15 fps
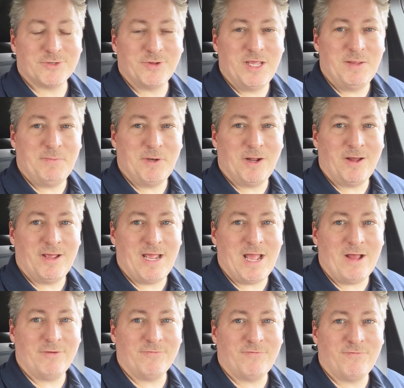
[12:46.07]
So keep an eye
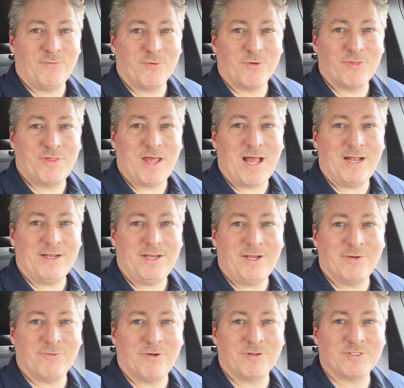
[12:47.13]
out for that
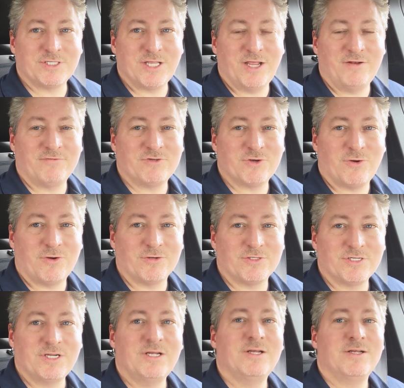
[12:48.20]
here on State of
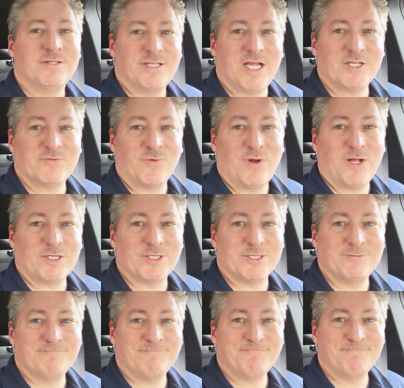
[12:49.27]
Charge. Thanks for
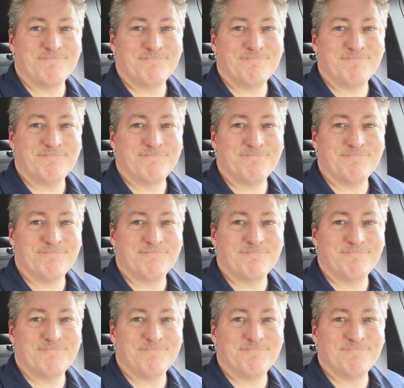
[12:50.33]
watching.